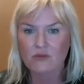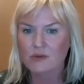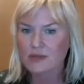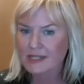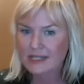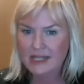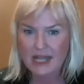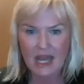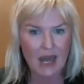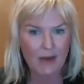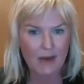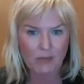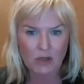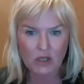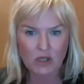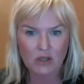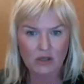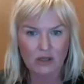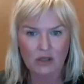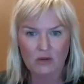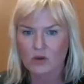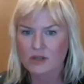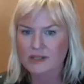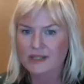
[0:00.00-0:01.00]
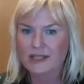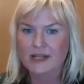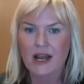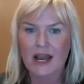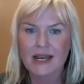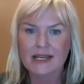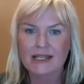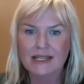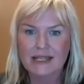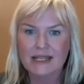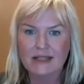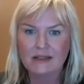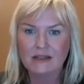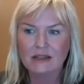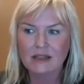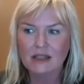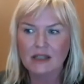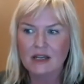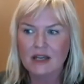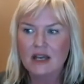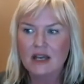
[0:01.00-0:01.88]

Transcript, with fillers: It was chemical, it wasn't ideal.